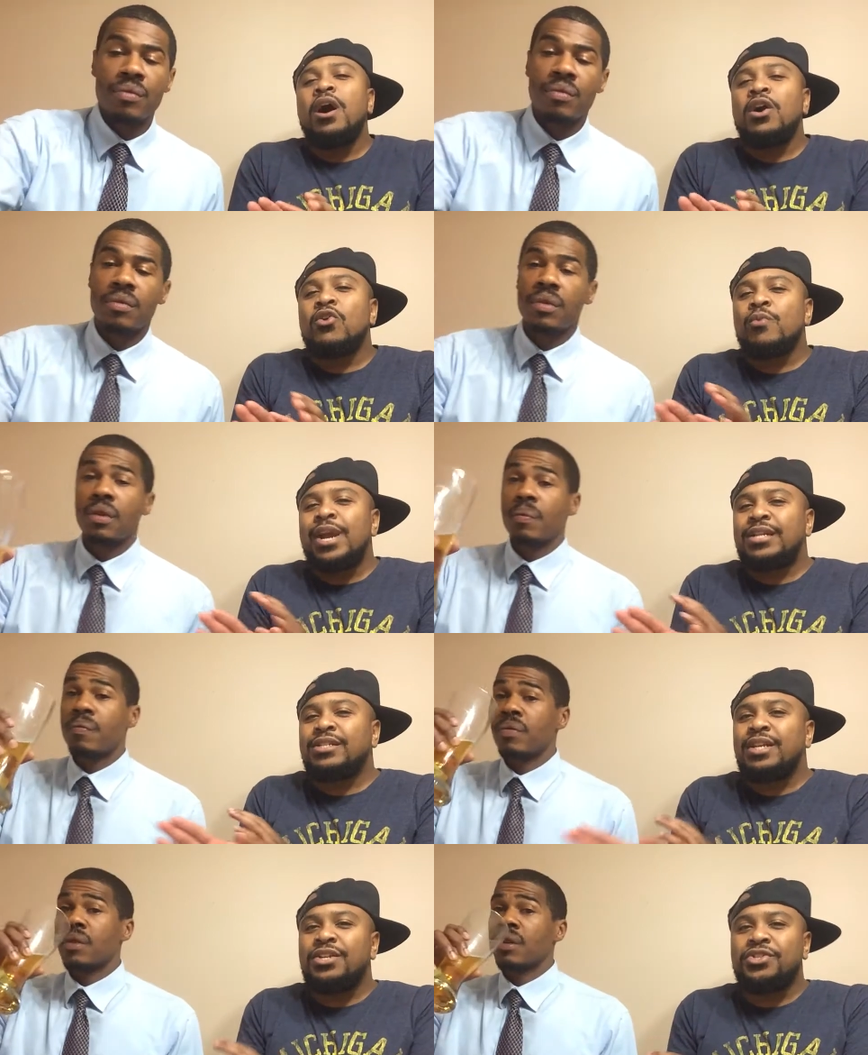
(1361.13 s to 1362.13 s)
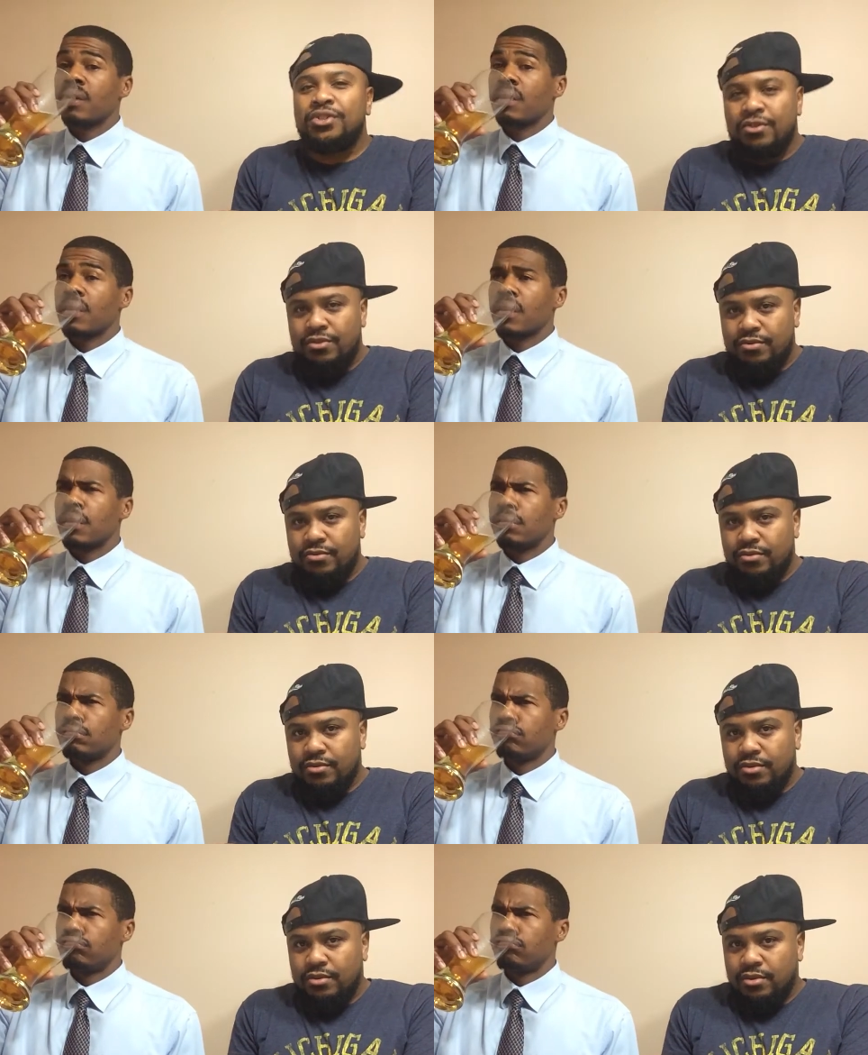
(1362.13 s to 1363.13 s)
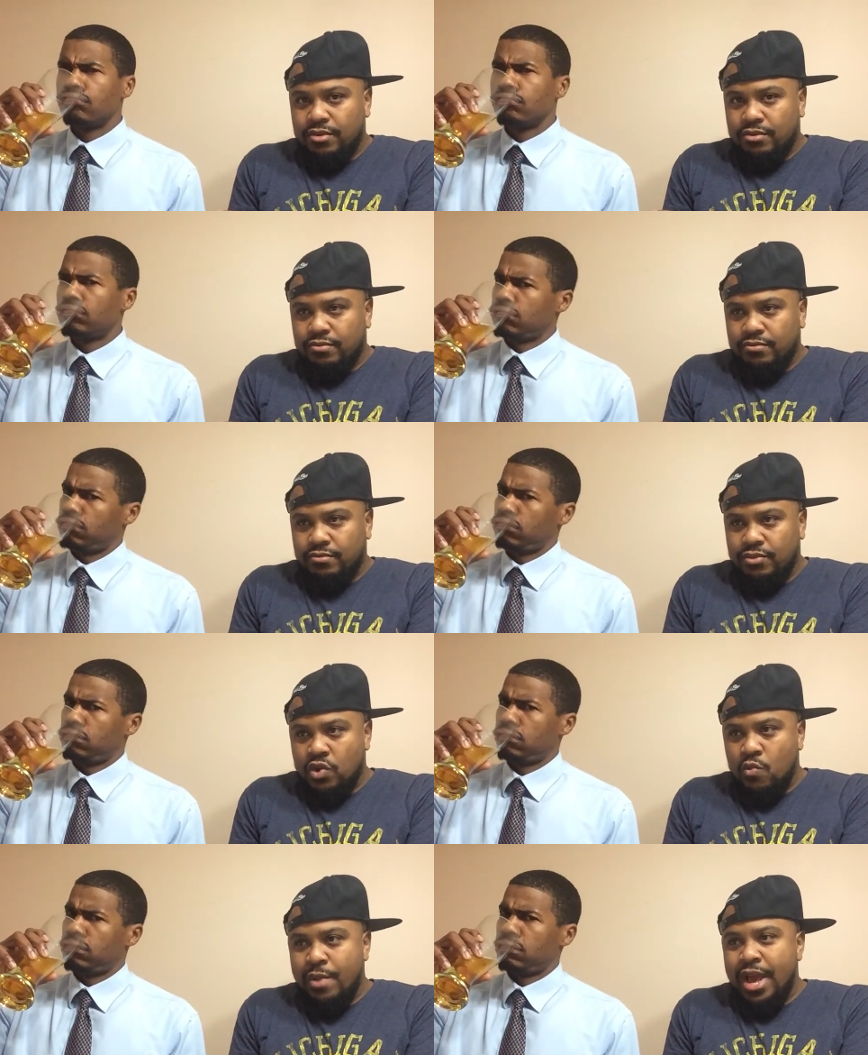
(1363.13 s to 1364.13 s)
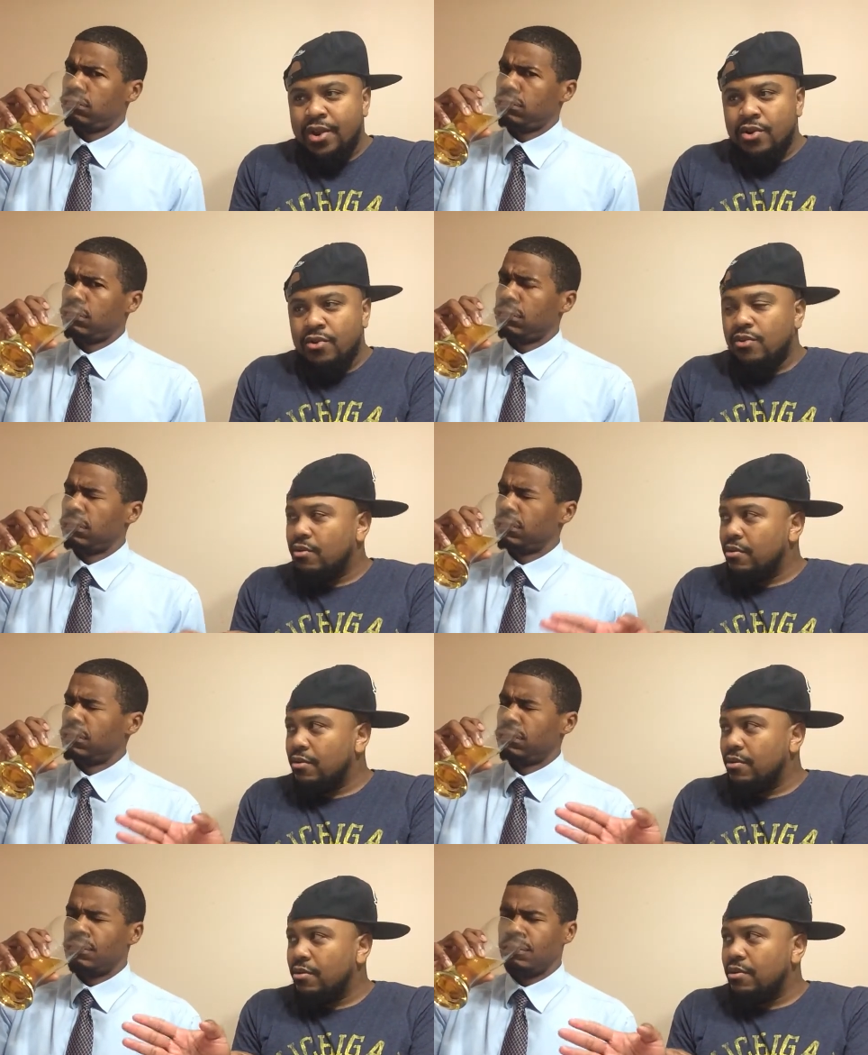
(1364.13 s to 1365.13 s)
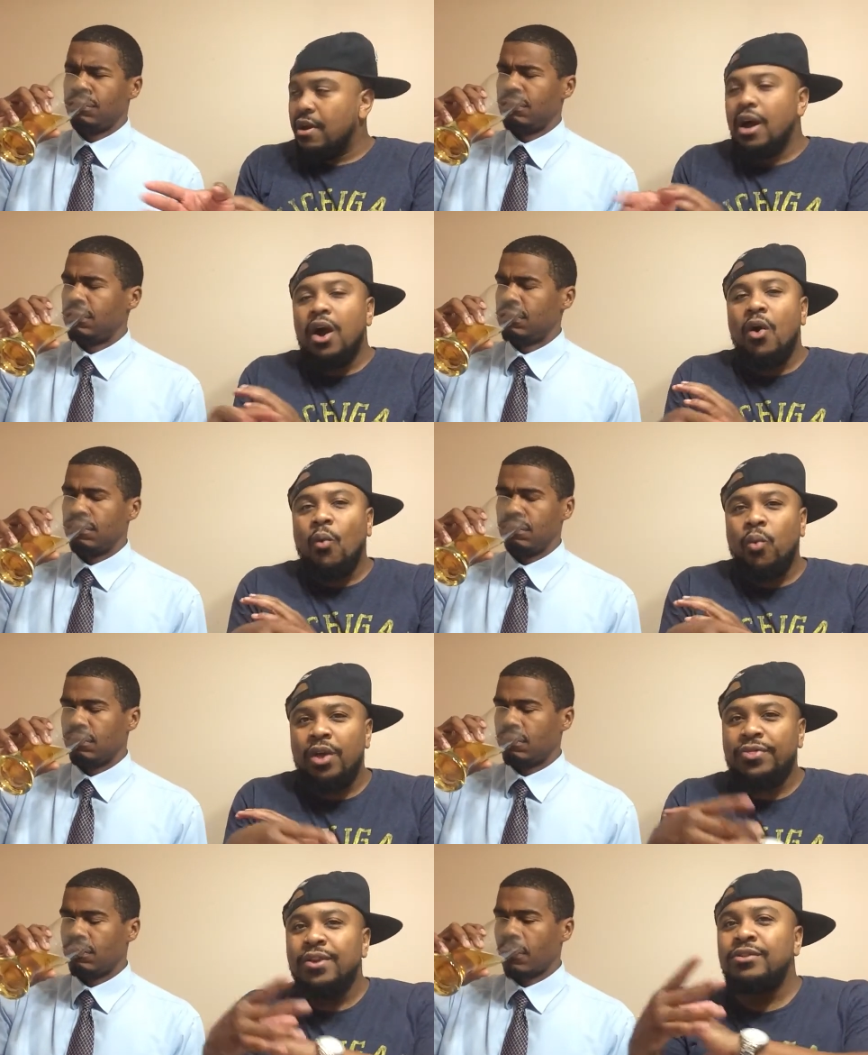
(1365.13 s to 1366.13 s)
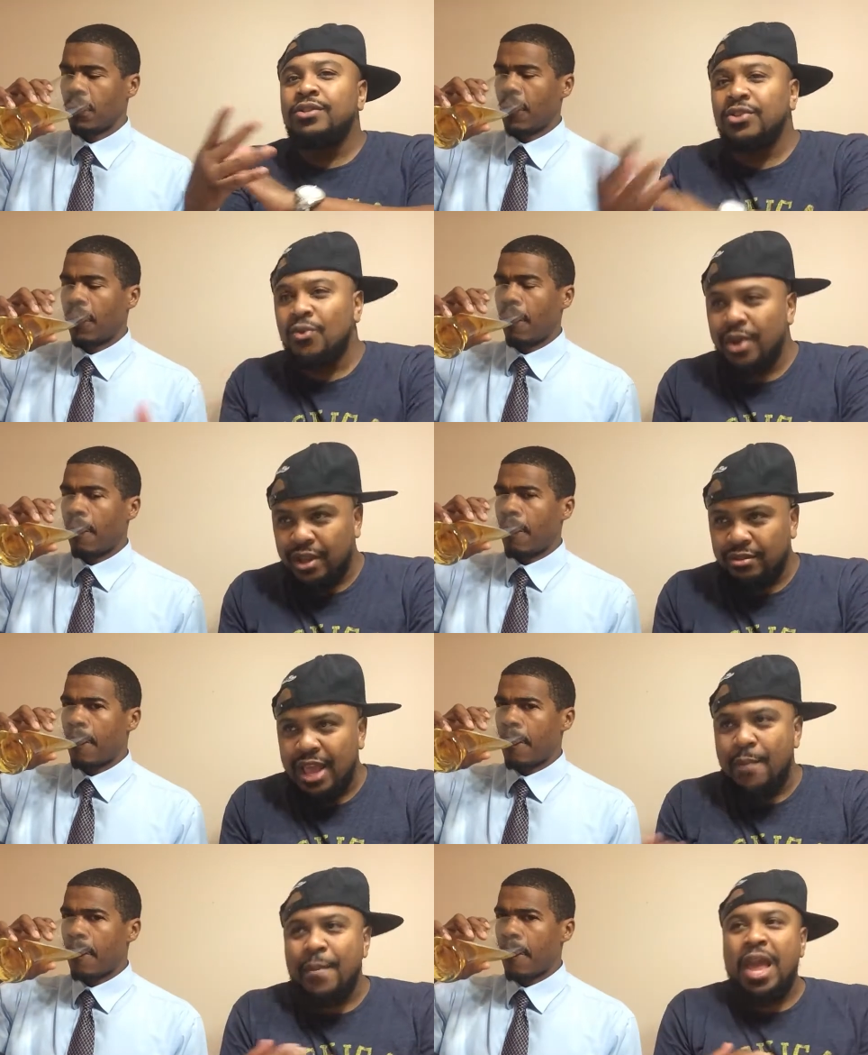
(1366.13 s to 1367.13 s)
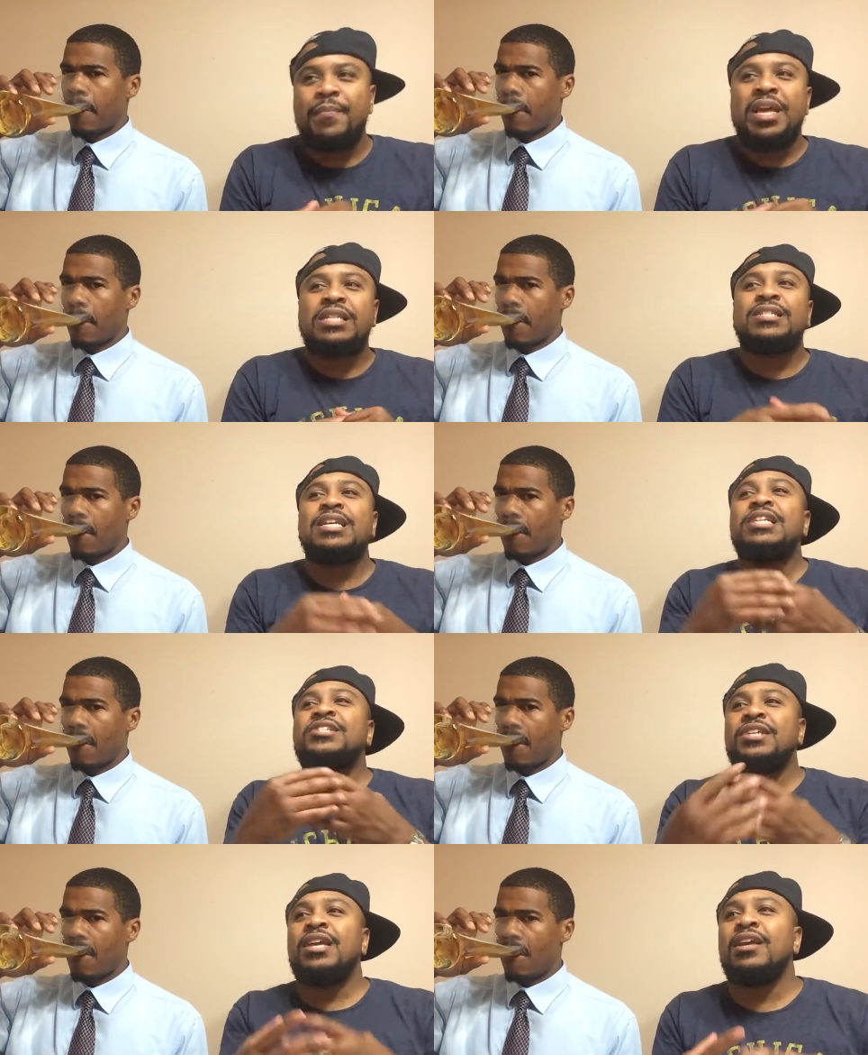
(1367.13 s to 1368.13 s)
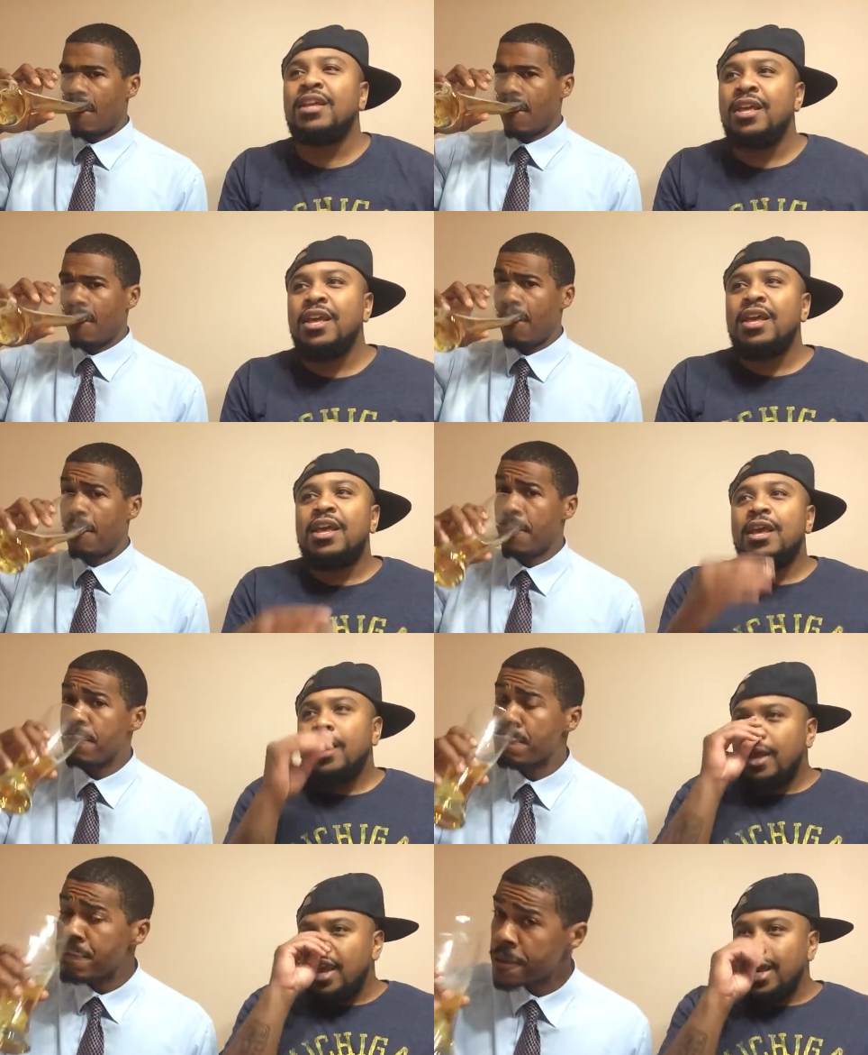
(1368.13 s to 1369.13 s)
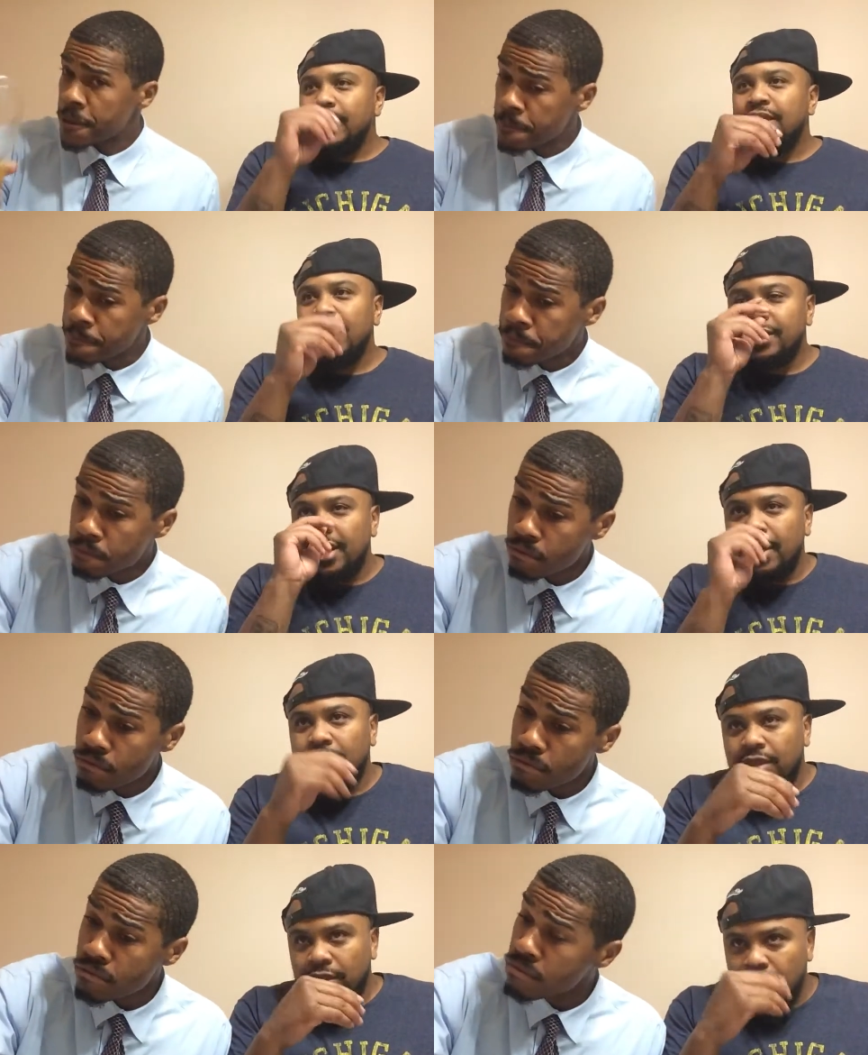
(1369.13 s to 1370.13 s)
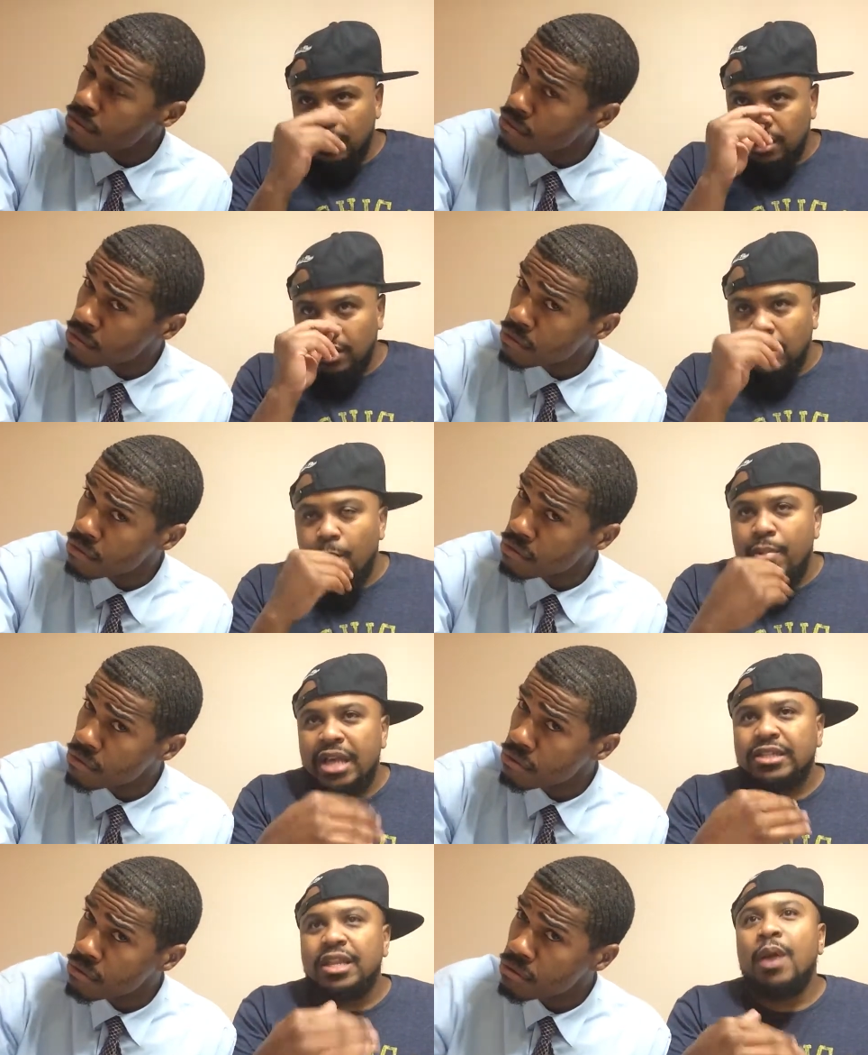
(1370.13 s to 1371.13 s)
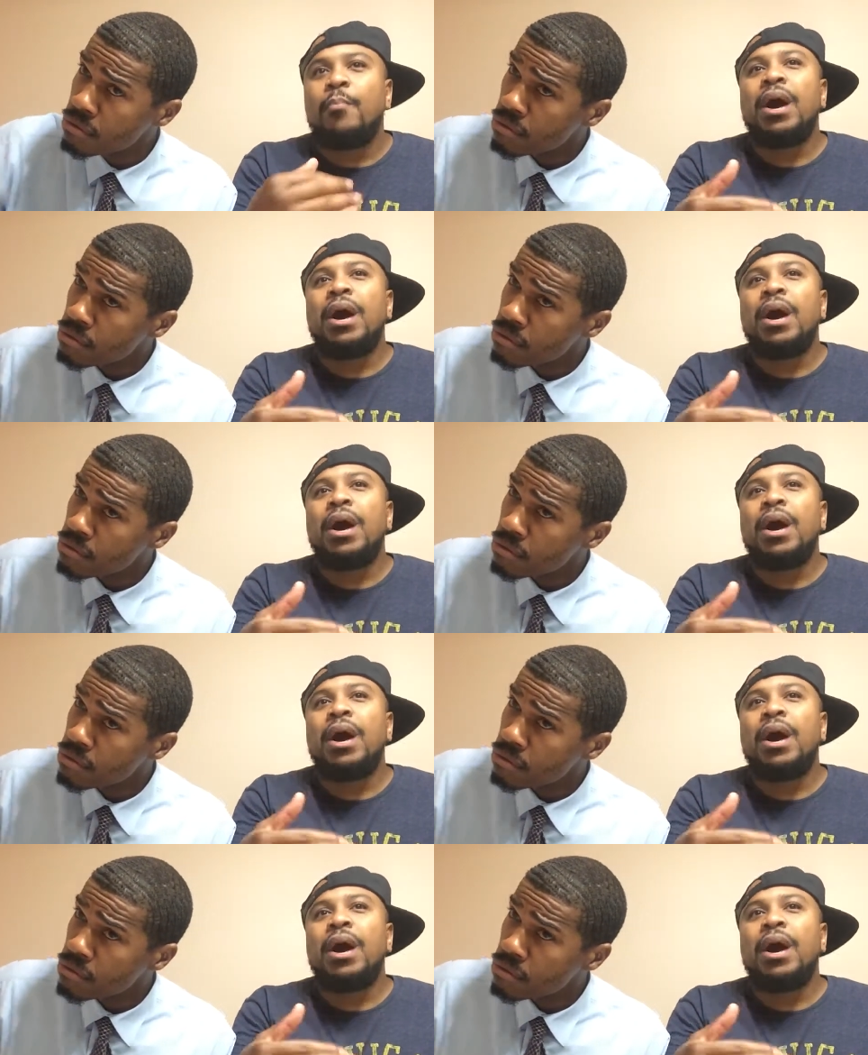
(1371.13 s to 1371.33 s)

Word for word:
Speaker 1: a great teacher no matter mm. what they're doing. They may be teaching right and teaching Mm-hmm. the best thing